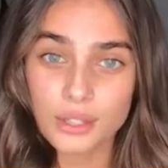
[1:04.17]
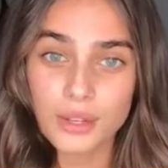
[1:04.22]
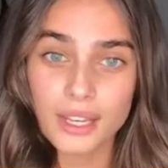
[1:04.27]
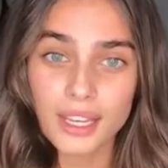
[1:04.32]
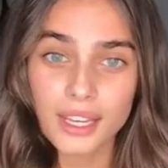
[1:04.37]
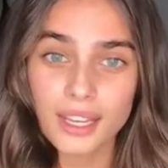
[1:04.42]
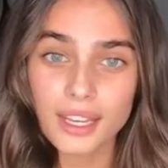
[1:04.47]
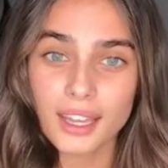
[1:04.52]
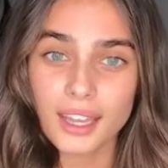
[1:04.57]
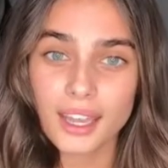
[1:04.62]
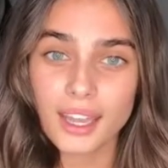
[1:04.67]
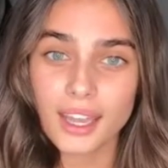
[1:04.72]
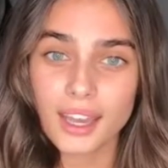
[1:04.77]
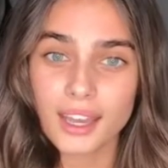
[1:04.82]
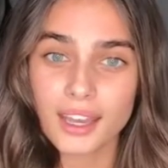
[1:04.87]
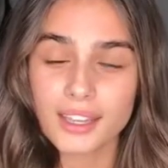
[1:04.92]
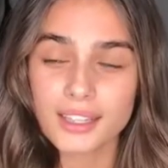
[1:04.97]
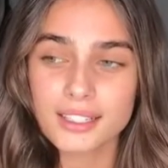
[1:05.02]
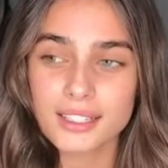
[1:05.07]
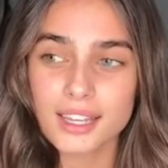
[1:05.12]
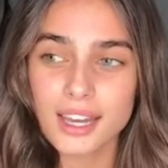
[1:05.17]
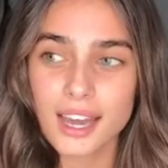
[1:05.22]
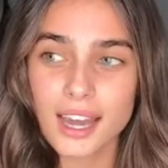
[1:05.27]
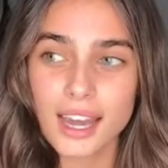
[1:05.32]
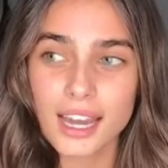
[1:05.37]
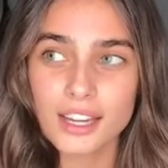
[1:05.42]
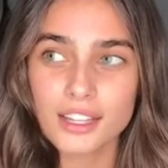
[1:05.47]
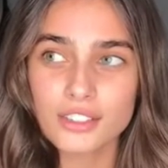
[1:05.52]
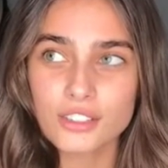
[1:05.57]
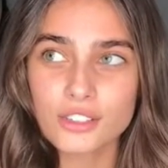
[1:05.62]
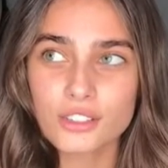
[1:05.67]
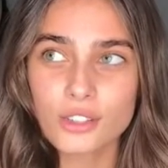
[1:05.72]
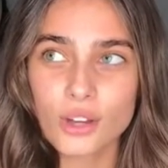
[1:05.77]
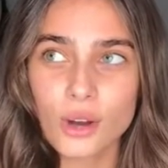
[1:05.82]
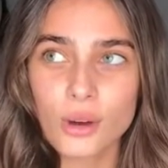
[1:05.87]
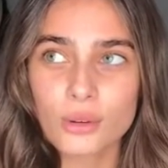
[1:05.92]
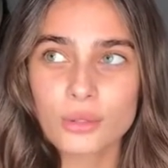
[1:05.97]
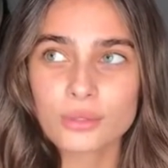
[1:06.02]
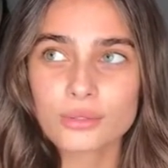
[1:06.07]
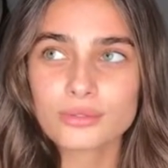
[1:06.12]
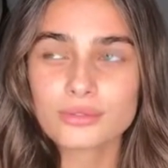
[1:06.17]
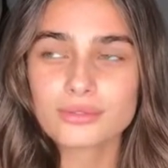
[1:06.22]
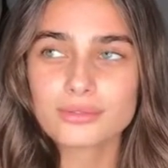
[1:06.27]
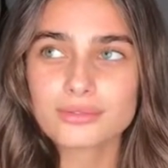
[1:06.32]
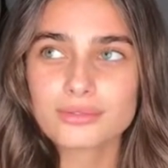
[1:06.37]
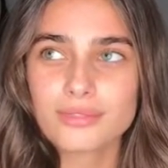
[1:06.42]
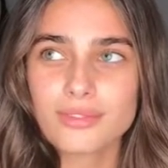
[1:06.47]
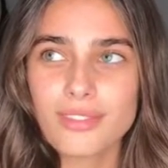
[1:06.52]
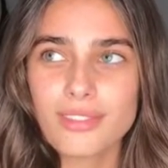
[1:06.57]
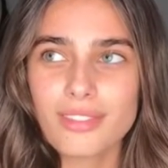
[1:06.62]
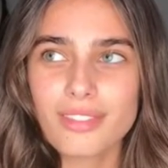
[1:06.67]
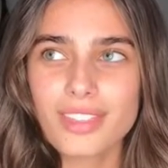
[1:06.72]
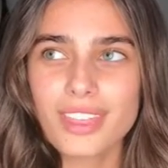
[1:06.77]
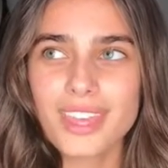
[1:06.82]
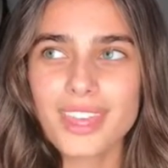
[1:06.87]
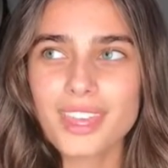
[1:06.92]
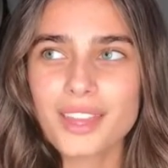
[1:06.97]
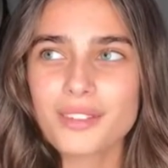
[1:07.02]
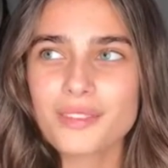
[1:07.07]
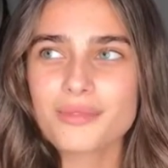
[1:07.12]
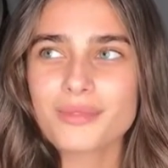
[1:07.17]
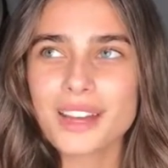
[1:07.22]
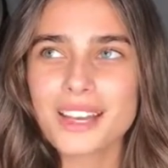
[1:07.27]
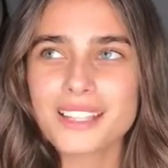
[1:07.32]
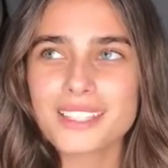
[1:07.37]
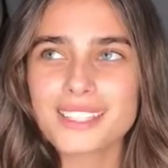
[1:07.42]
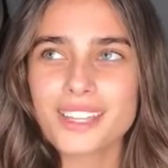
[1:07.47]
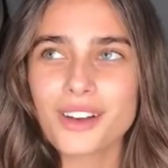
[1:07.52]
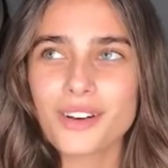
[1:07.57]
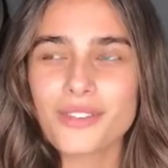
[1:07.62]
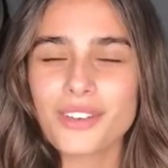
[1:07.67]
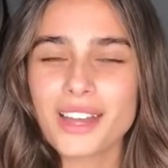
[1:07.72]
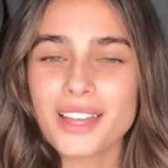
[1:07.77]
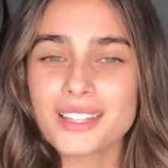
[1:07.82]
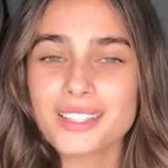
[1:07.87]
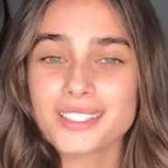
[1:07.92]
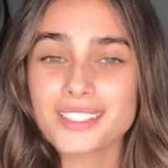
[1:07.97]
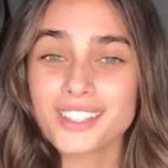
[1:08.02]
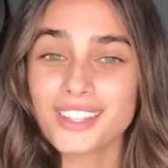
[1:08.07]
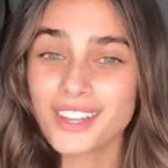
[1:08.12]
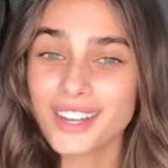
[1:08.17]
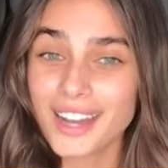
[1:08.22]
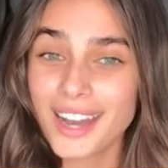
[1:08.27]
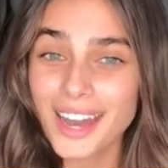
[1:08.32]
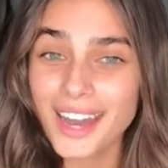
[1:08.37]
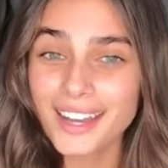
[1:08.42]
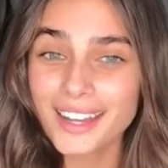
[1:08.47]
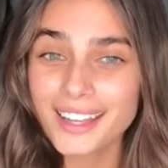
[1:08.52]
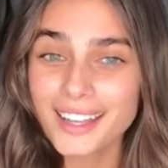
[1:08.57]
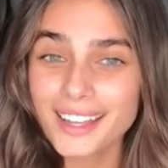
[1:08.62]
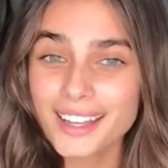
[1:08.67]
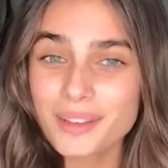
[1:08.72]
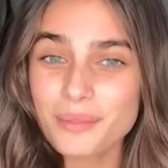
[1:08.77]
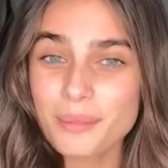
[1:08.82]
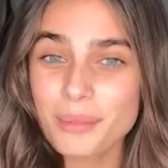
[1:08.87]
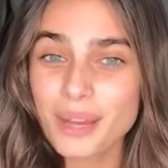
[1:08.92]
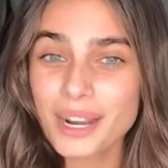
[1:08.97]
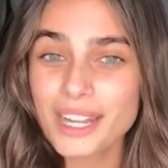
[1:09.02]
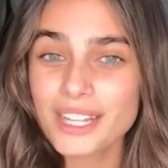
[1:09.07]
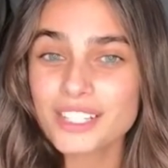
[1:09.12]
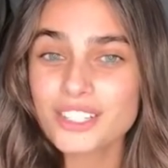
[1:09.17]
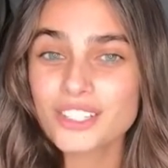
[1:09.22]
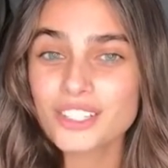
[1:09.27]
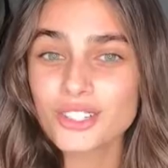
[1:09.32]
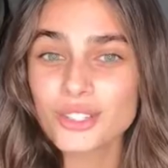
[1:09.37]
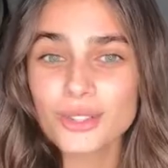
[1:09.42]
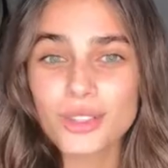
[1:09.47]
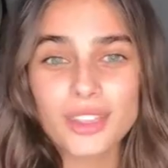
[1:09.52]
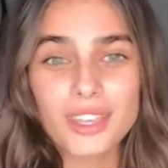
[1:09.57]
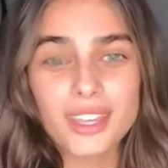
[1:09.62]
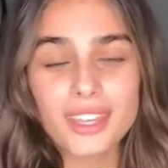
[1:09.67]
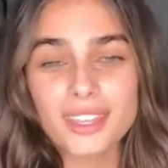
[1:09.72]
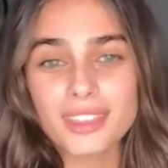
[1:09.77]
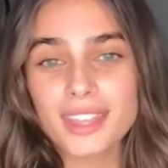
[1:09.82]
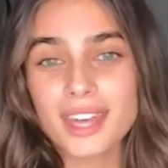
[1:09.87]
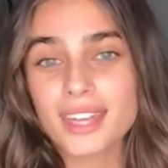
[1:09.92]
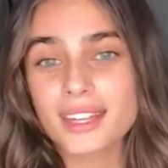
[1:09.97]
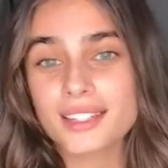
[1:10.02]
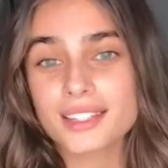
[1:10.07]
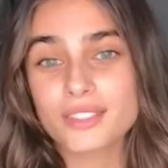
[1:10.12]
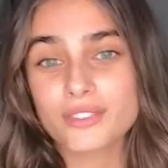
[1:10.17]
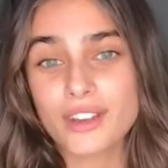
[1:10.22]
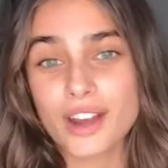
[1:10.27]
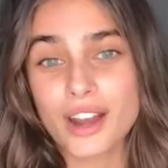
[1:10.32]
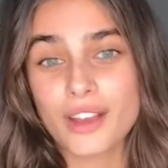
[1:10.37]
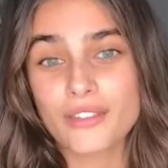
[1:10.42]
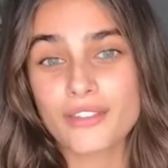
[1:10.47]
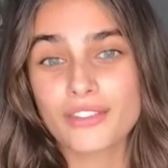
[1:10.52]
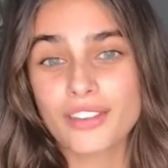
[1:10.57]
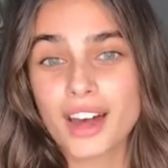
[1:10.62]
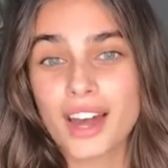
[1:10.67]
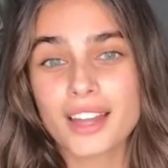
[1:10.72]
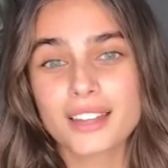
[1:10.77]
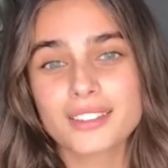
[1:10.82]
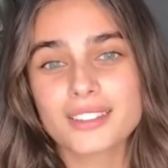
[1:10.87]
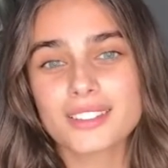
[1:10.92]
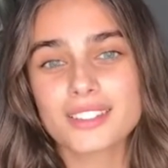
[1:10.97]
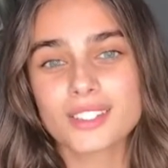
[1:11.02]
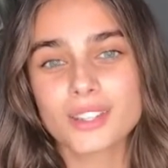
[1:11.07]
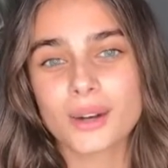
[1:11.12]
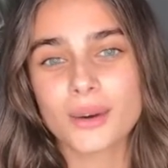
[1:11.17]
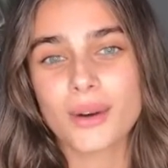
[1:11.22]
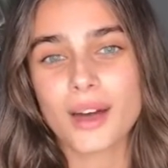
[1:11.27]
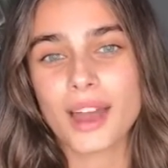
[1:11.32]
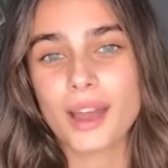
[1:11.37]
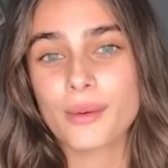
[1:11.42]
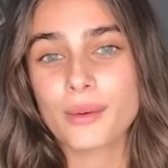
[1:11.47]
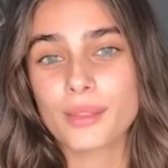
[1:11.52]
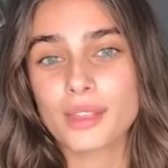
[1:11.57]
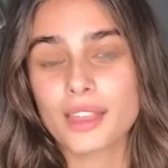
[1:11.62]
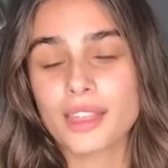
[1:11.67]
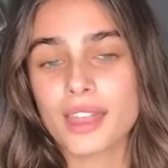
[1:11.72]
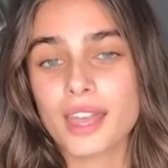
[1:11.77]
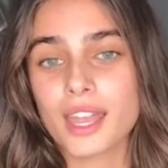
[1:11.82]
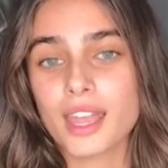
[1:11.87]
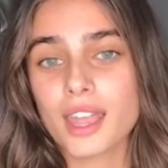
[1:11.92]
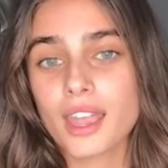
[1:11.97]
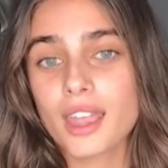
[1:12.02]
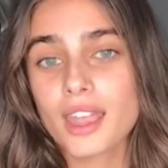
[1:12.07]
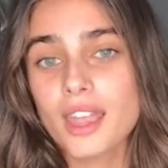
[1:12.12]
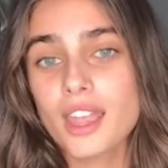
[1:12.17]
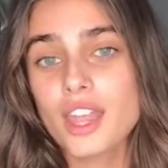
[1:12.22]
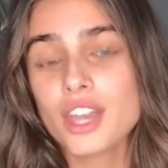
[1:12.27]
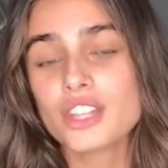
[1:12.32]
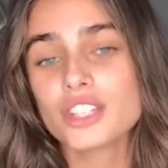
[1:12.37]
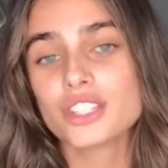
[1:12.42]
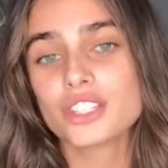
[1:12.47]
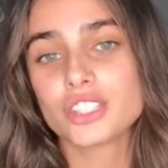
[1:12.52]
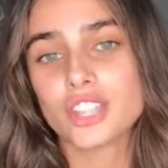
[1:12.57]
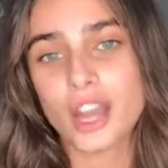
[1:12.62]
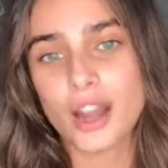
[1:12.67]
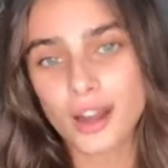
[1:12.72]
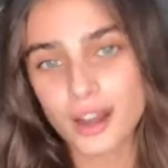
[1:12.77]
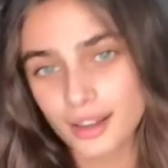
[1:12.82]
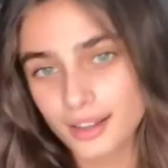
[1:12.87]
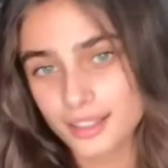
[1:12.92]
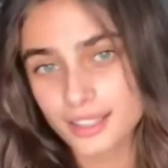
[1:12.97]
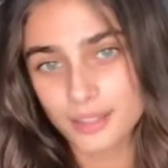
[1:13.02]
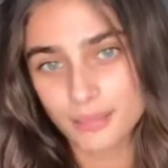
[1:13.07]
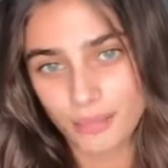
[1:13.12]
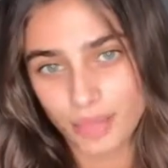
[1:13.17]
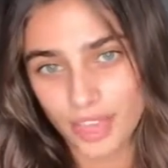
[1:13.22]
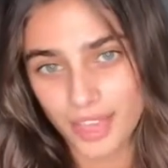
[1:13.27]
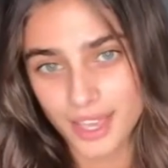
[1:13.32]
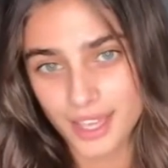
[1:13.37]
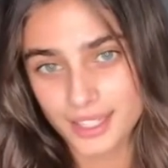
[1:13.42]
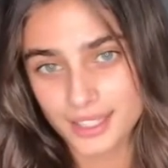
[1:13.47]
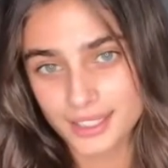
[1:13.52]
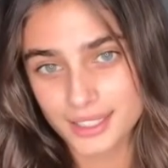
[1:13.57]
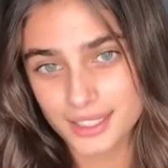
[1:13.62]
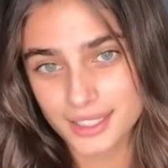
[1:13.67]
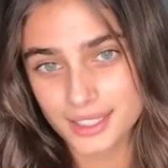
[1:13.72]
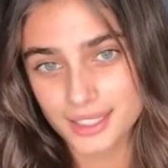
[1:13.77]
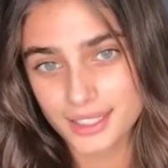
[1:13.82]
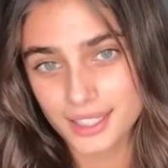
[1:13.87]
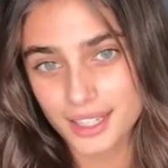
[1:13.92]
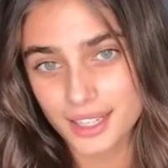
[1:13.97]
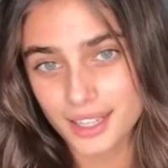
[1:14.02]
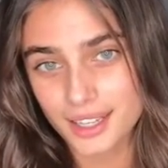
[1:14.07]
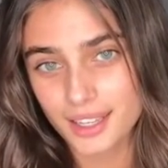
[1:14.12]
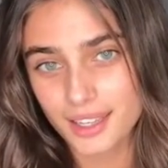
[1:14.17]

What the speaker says: doing and I don't think of myself as good at it, but I do think that it's very fun, so I really like sharing some things